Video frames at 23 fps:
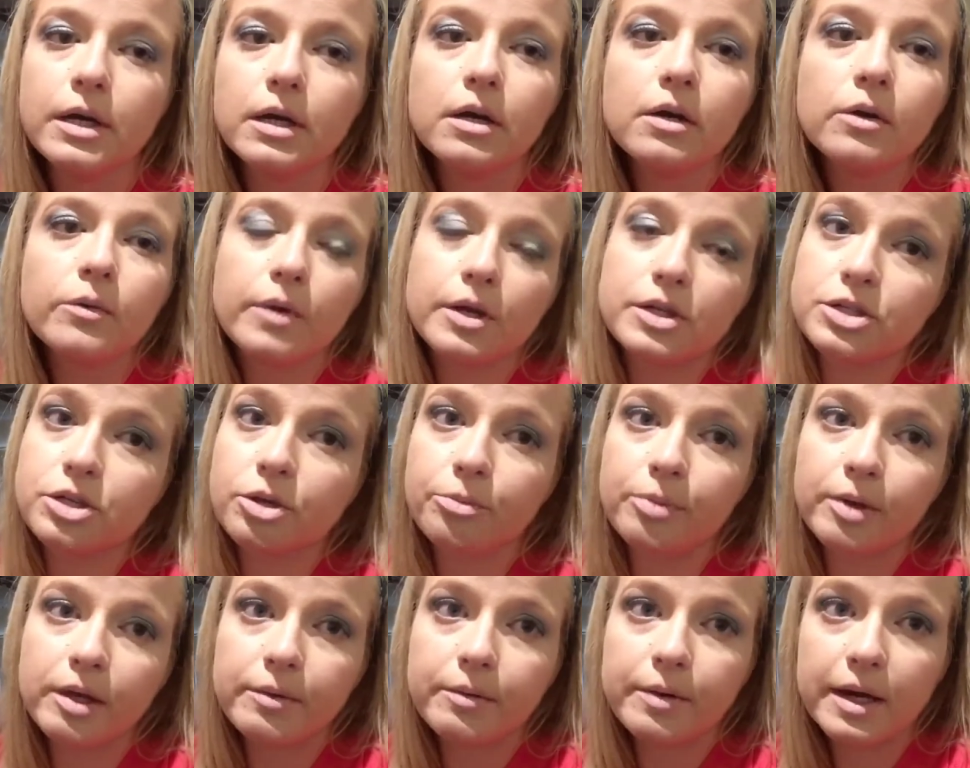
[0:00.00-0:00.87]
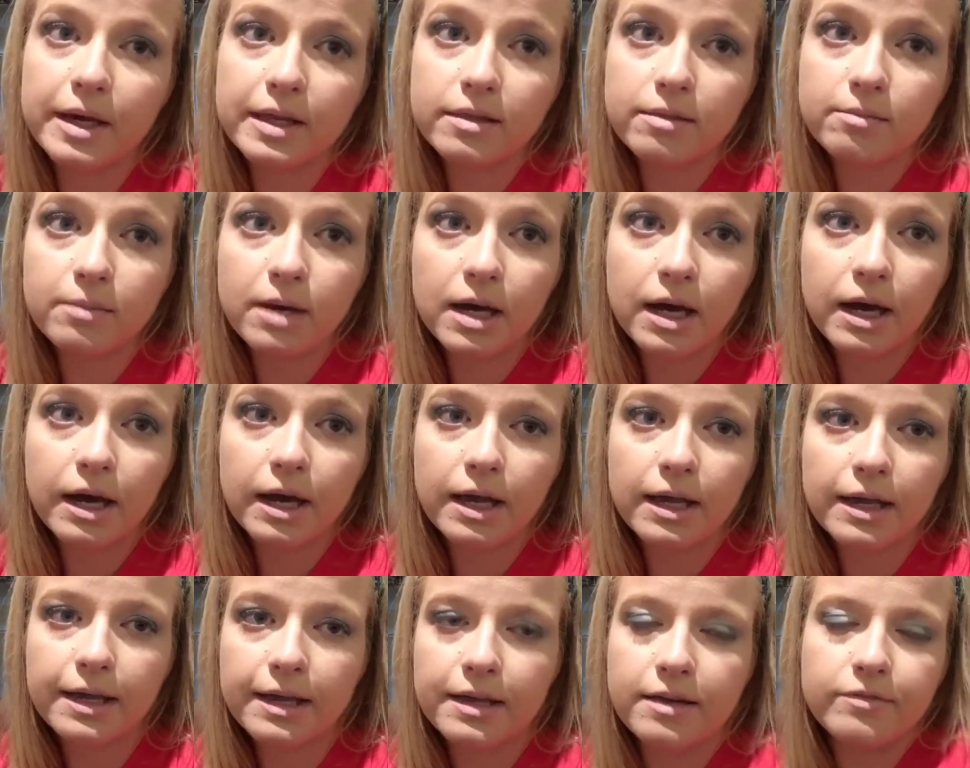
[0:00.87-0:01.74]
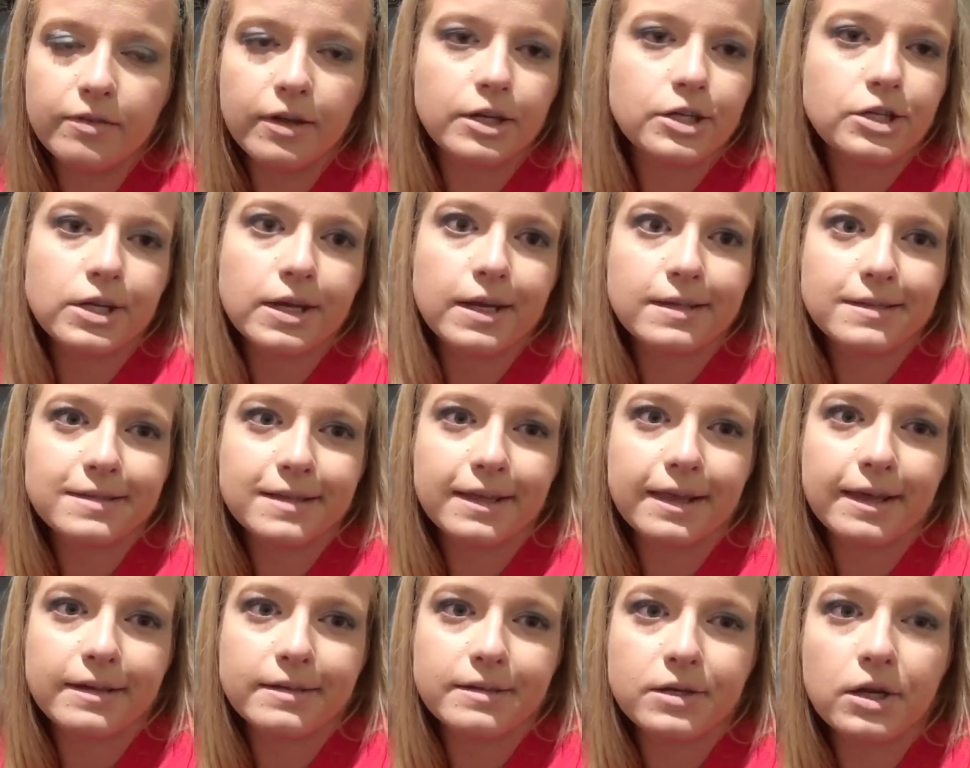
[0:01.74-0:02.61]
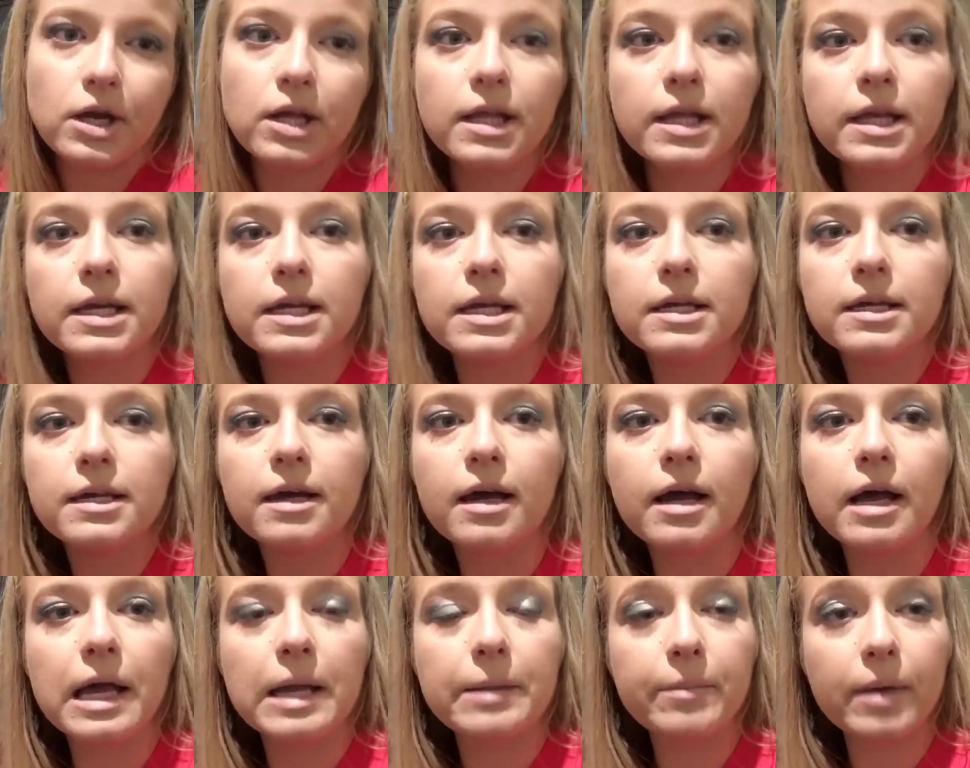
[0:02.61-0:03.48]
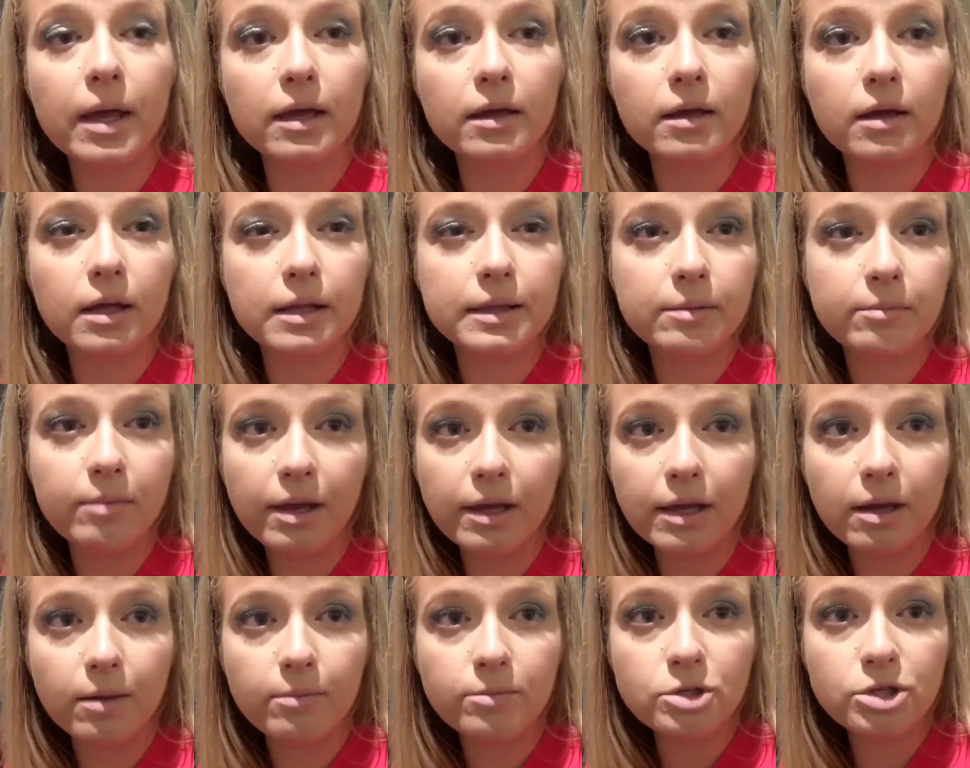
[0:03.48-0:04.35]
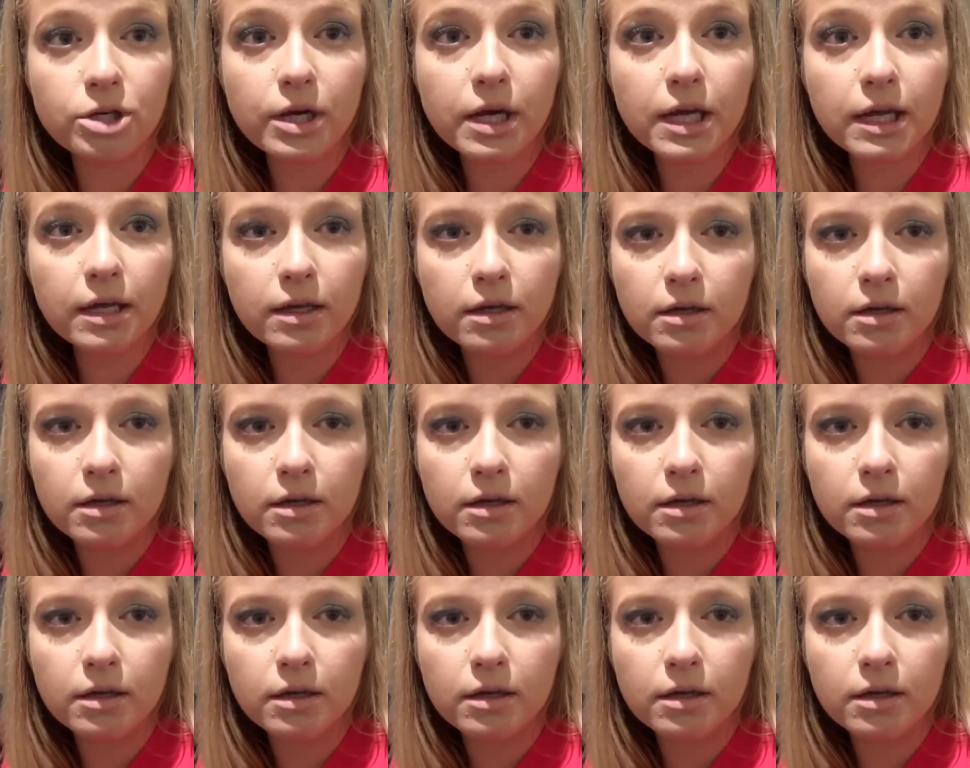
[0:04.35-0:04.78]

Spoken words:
which will be with my invention, as I like to call it. I call it the makeup tree.